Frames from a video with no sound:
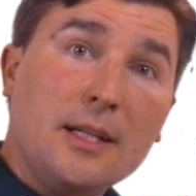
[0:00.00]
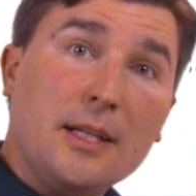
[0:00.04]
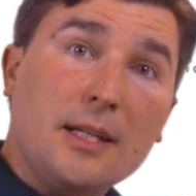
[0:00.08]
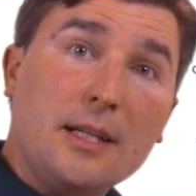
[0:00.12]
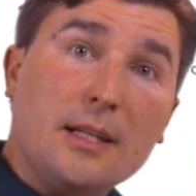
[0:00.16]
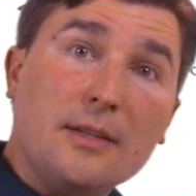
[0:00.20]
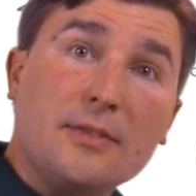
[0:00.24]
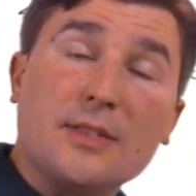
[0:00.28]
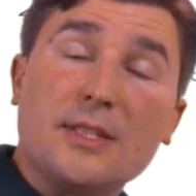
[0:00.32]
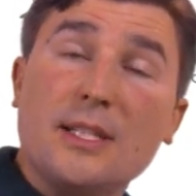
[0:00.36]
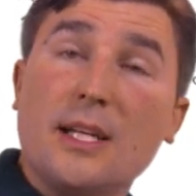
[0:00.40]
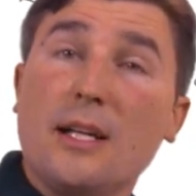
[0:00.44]

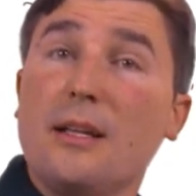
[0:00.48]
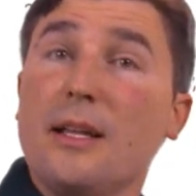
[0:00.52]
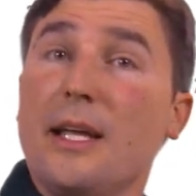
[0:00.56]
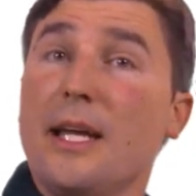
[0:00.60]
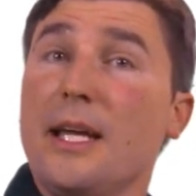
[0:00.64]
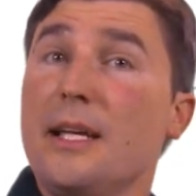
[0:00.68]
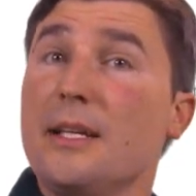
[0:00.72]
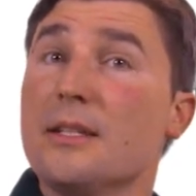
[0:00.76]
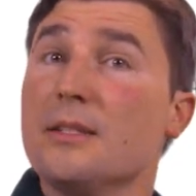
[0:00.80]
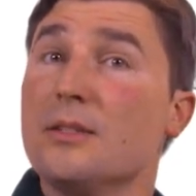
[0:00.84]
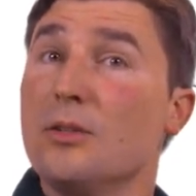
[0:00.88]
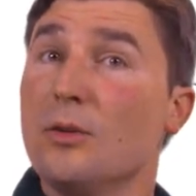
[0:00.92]
if cell
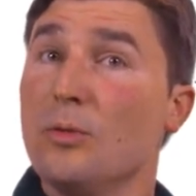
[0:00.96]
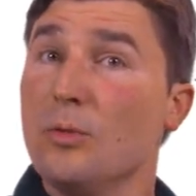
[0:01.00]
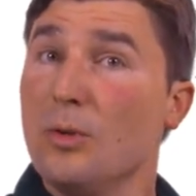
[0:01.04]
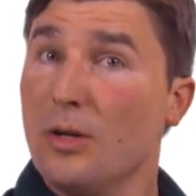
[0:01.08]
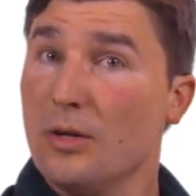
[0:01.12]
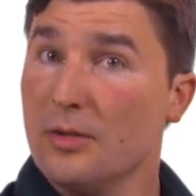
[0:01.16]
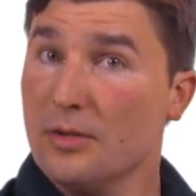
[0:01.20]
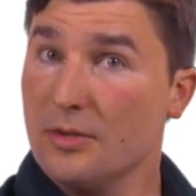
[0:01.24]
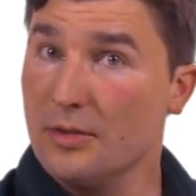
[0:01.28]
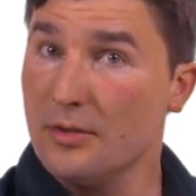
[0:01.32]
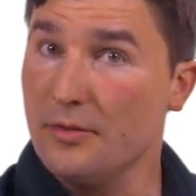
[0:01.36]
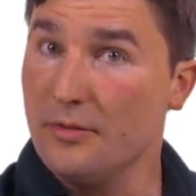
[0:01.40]
A is no
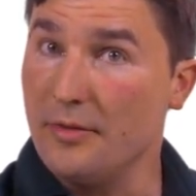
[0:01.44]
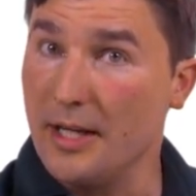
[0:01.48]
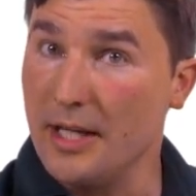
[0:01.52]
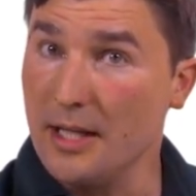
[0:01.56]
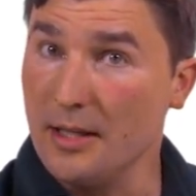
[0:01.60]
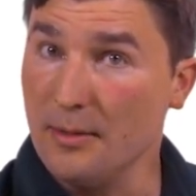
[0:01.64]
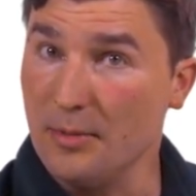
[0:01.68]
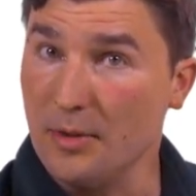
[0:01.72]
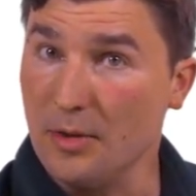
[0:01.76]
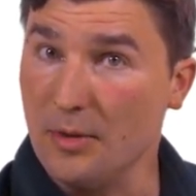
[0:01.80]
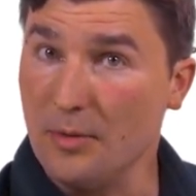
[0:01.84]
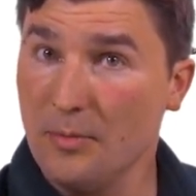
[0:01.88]
longer
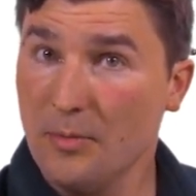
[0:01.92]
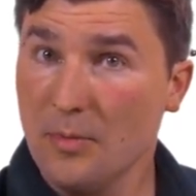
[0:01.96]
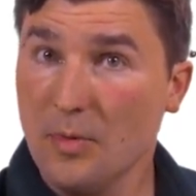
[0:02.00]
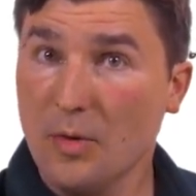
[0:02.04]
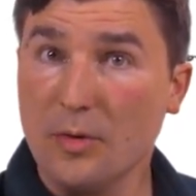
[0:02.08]
available